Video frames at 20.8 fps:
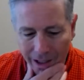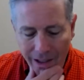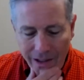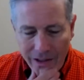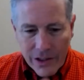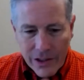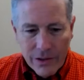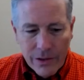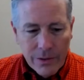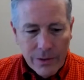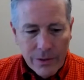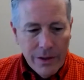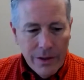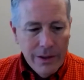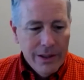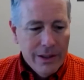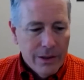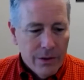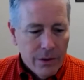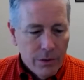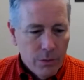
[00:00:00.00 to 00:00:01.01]
So
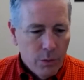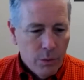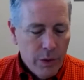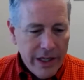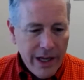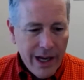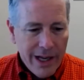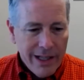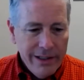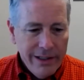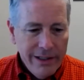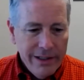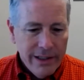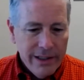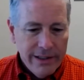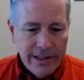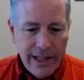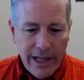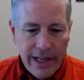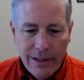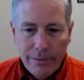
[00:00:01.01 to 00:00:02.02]
we got into the
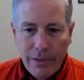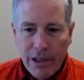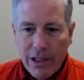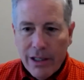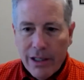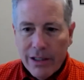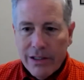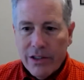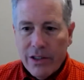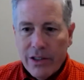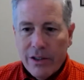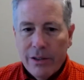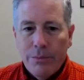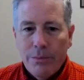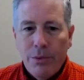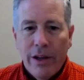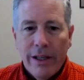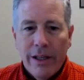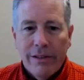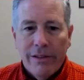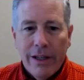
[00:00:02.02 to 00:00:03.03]
sandbox, started
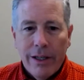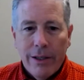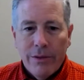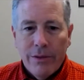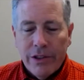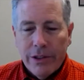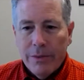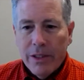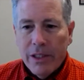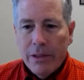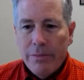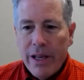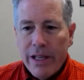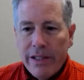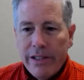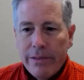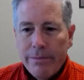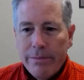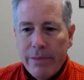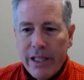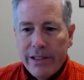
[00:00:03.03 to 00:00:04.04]
playing around with some of
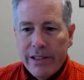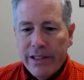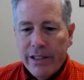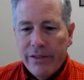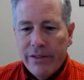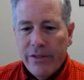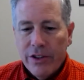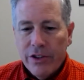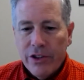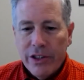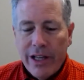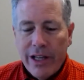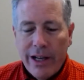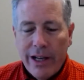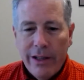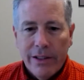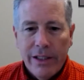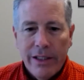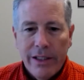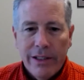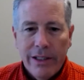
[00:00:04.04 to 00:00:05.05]
the basic
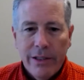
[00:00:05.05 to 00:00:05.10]
functionality.